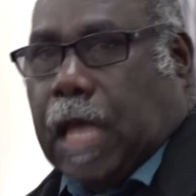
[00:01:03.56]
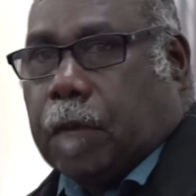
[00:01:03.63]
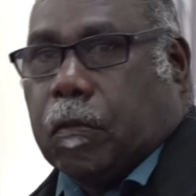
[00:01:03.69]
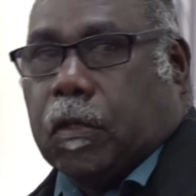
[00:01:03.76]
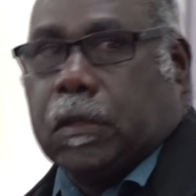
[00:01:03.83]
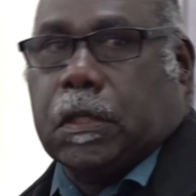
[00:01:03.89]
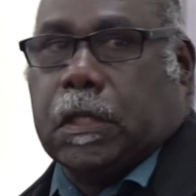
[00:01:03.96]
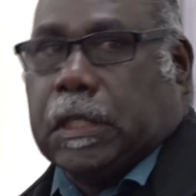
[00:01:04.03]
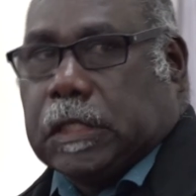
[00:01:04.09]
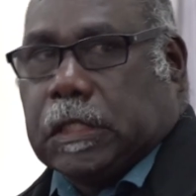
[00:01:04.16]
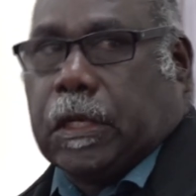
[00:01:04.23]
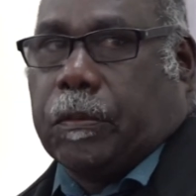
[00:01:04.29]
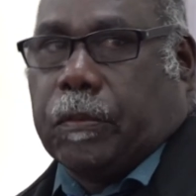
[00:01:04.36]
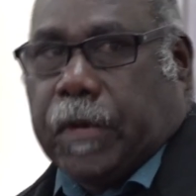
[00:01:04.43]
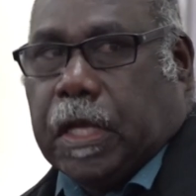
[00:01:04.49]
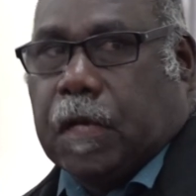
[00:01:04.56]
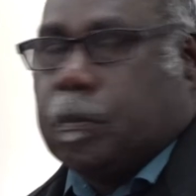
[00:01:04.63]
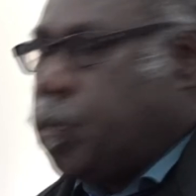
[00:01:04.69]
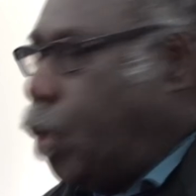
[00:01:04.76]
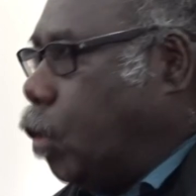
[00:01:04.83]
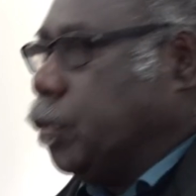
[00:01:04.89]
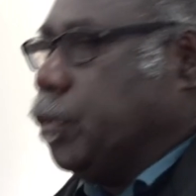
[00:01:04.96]
Simon is a real
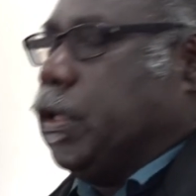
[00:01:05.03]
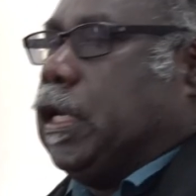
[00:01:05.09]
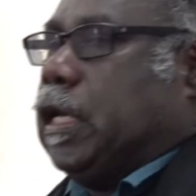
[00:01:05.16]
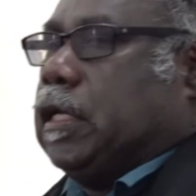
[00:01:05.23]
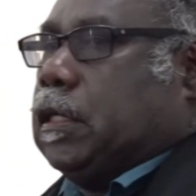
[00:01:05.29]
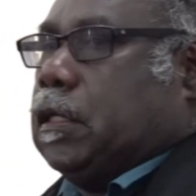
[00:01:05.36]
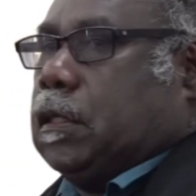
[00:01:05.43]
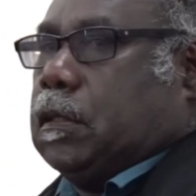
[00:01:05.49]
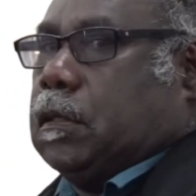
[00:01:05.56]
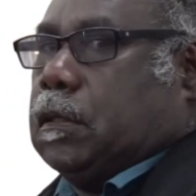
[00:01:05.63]
Bougainvillean.